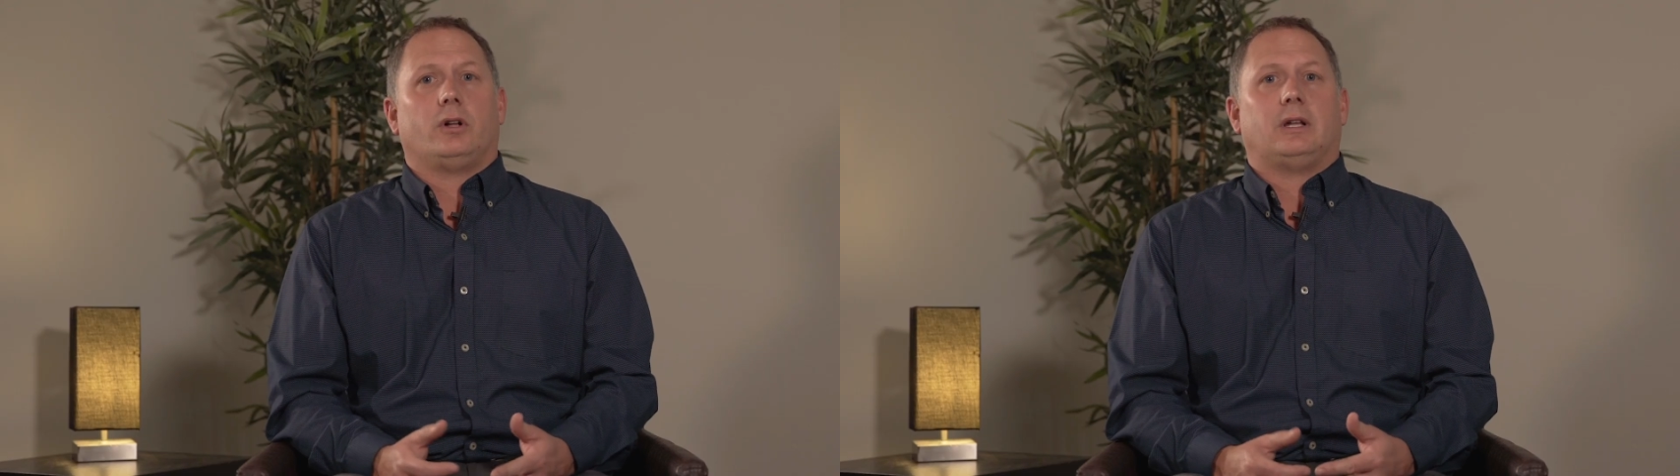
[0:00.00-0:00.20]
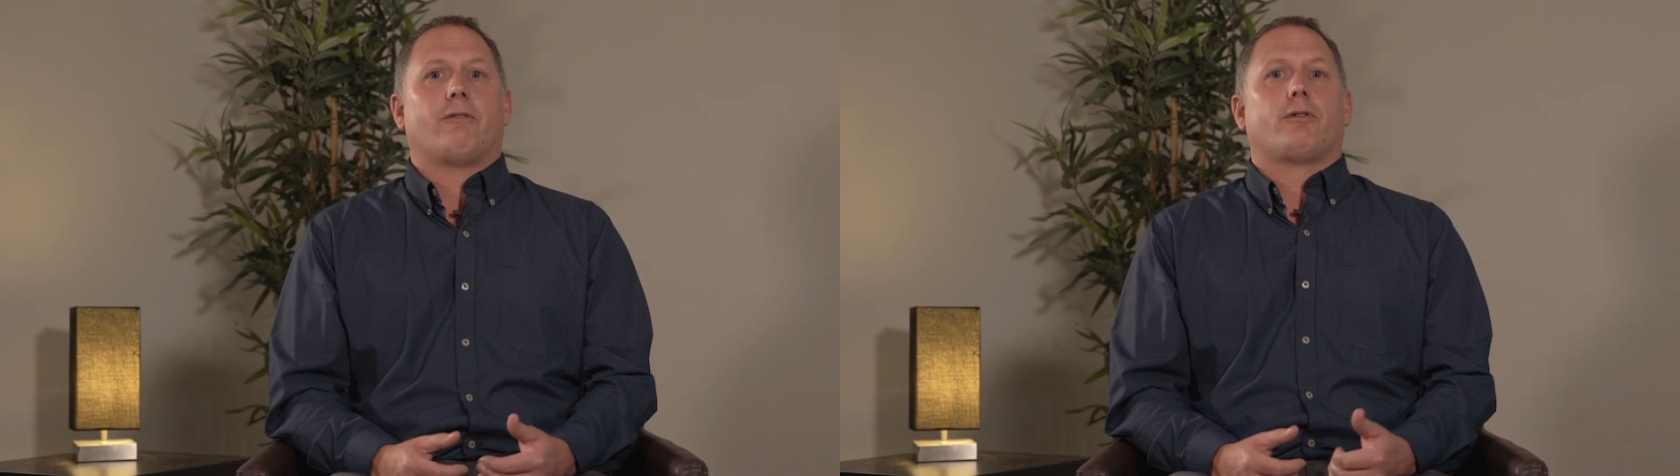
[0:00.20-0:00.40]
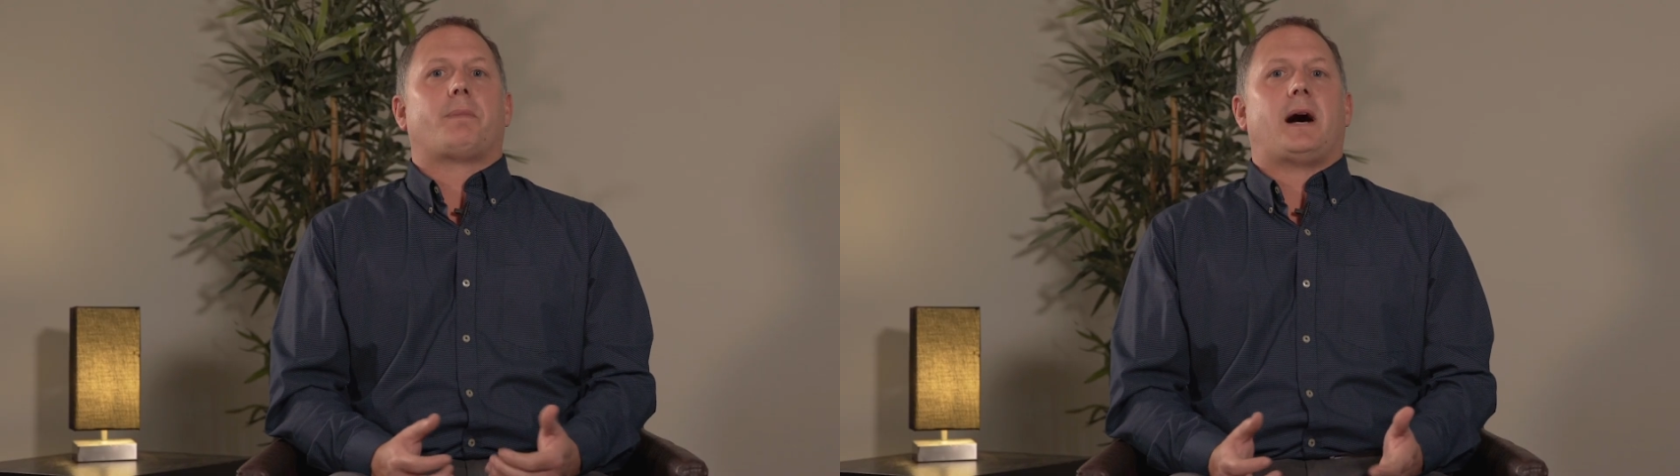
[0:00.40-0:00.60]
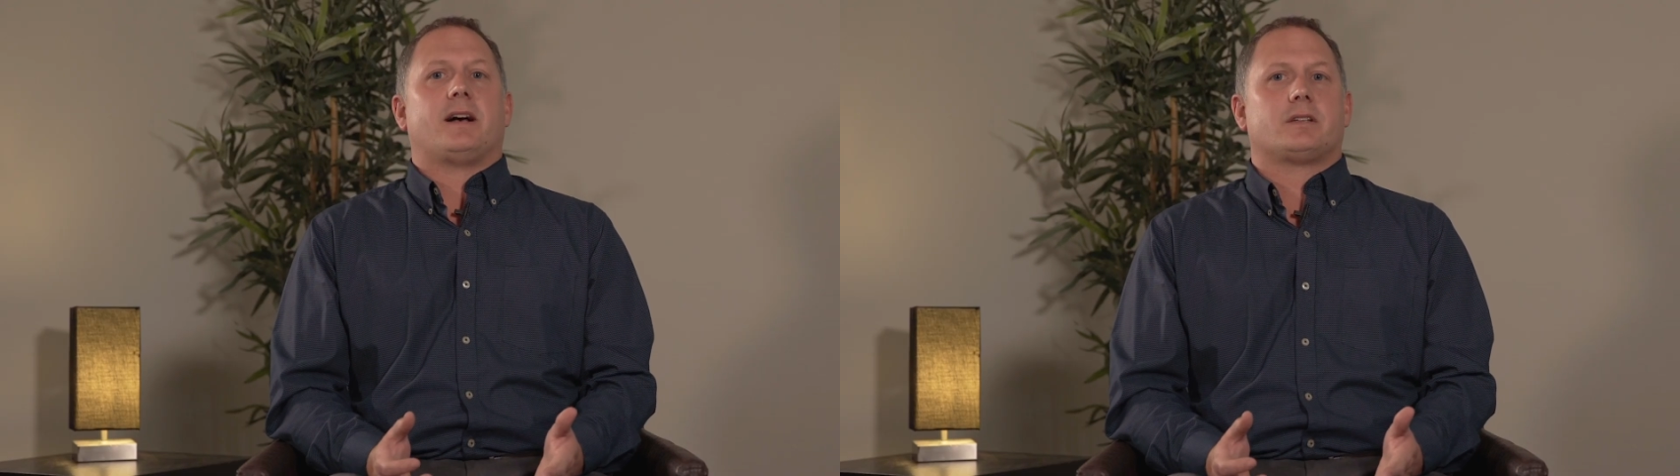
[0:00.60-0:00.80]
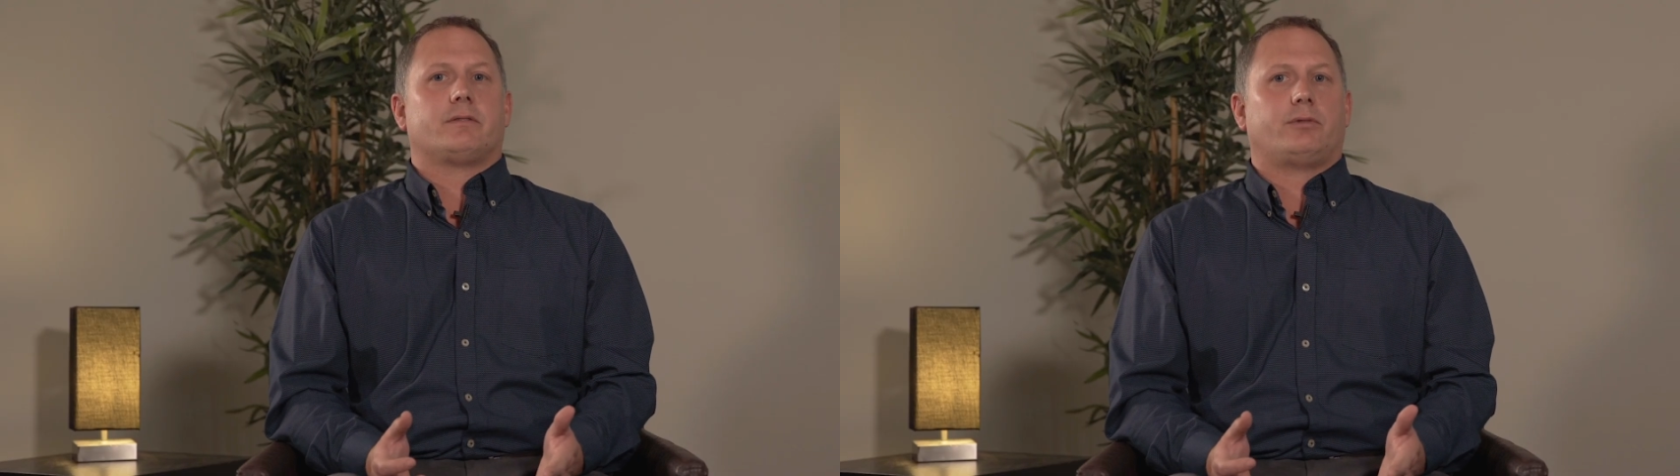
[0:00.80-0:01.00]
allow for
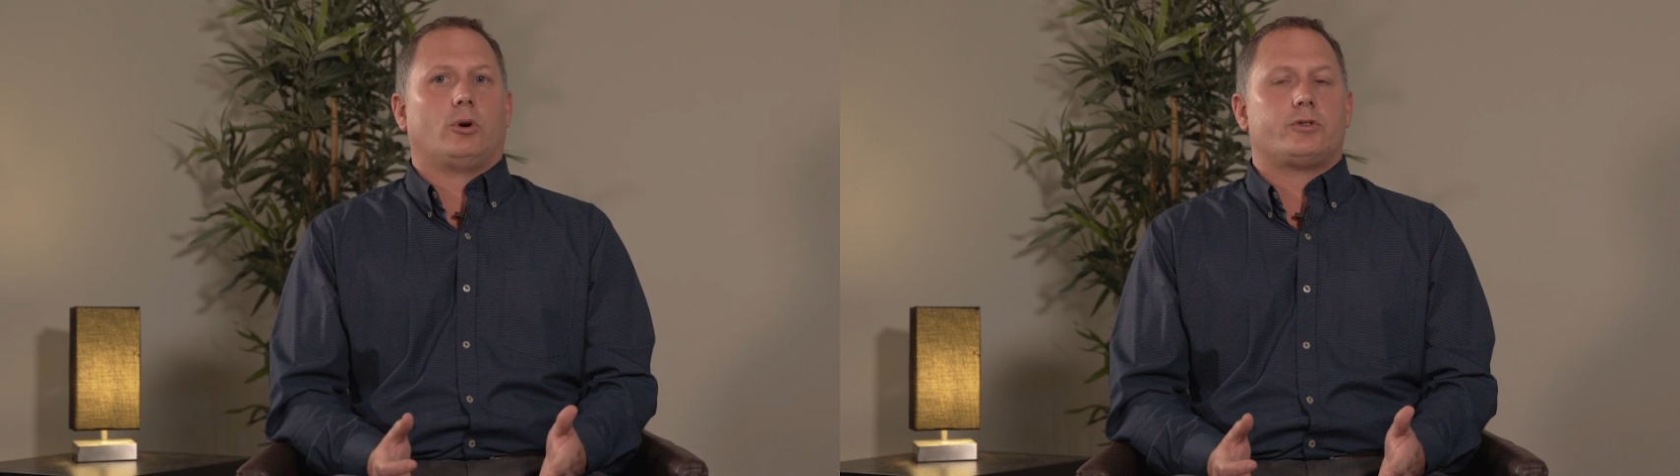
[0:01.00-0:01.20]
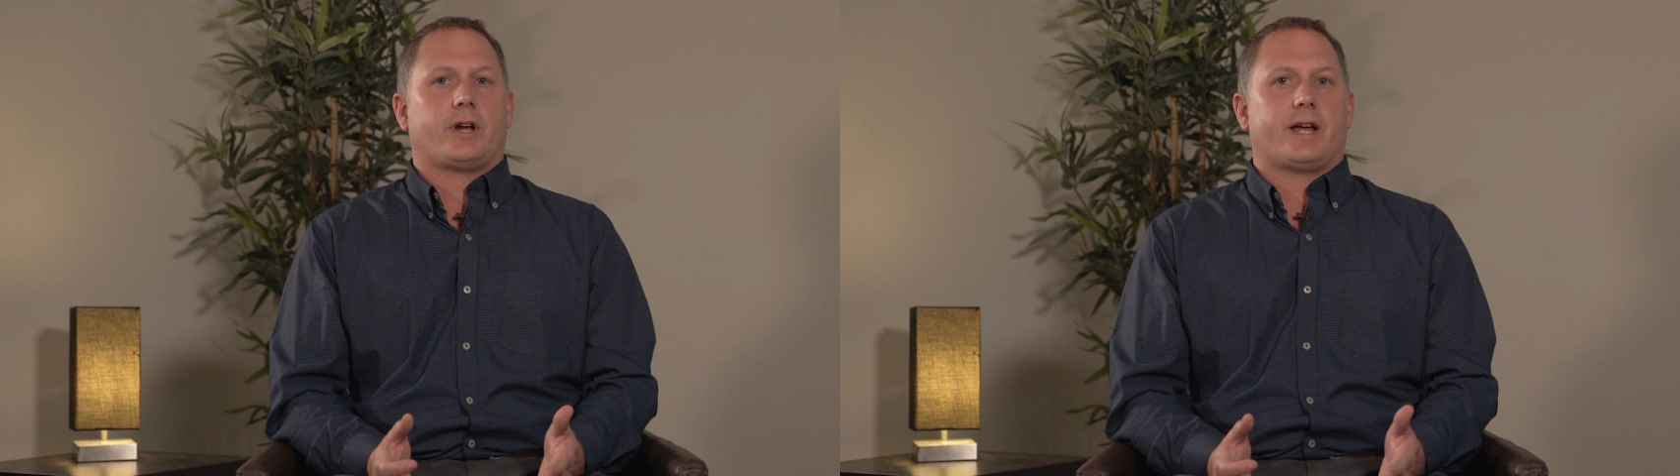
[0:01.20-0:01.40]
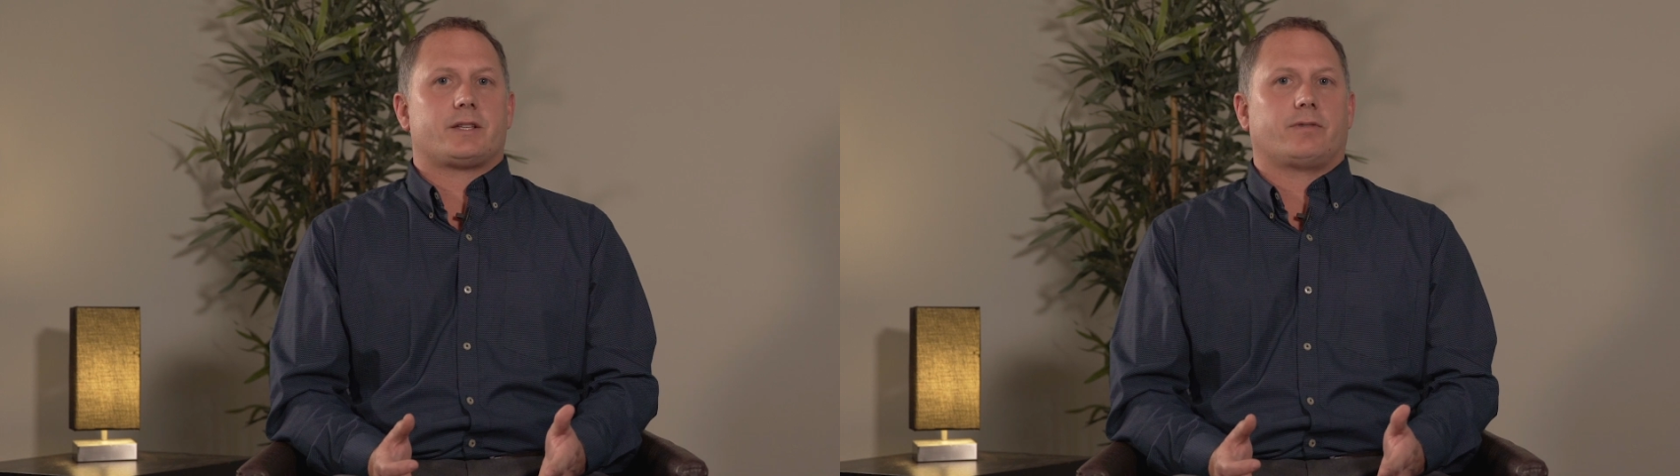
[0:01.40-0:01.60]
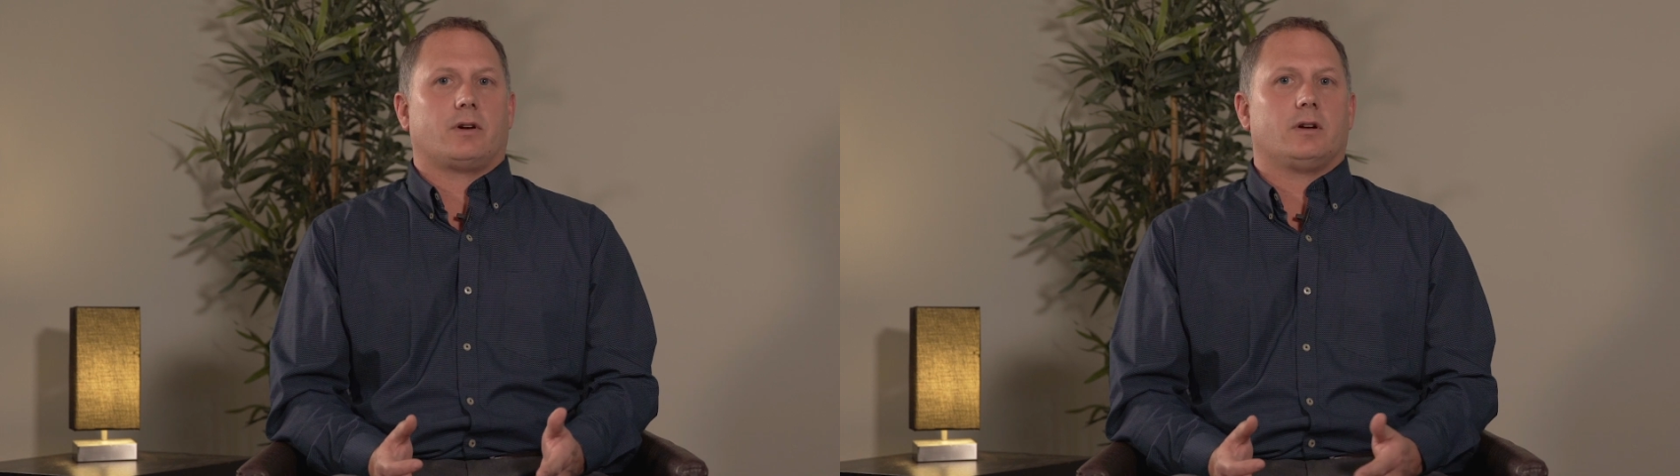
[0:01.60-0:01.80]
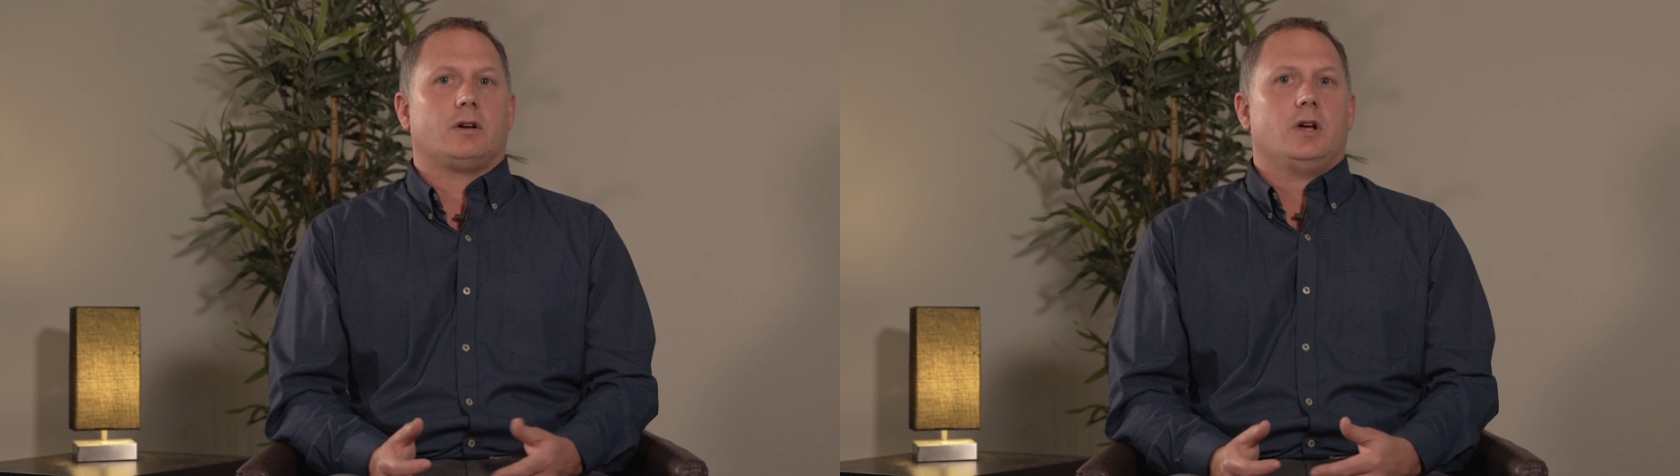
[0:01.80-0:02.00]
positive load
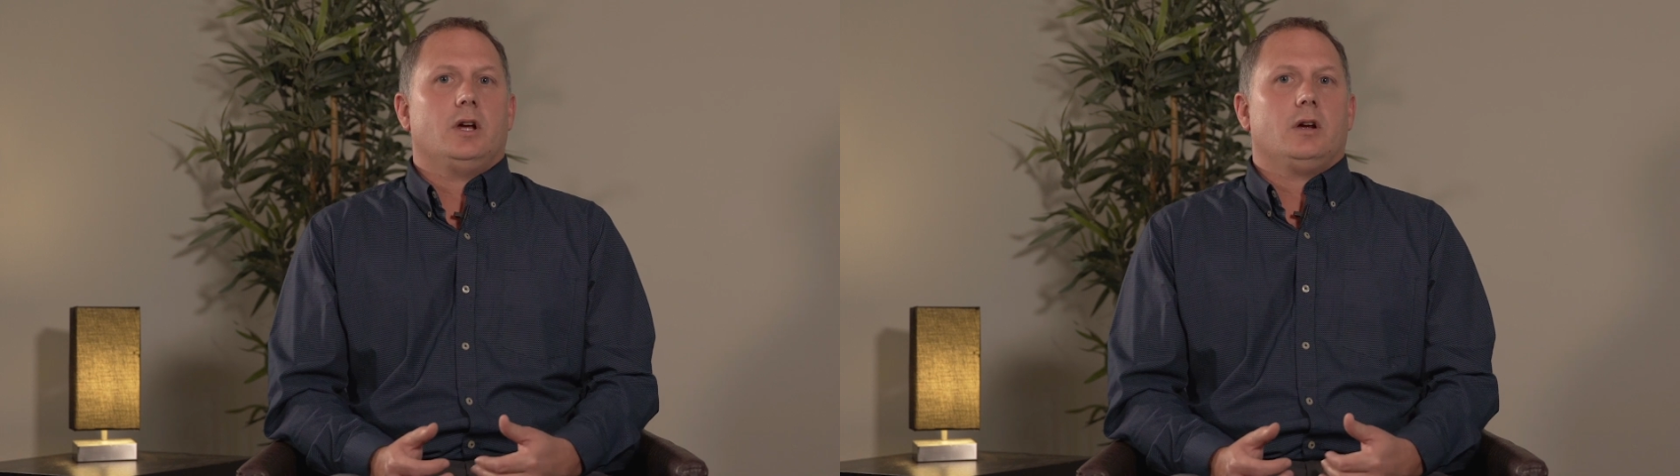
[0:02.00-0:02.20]
transfer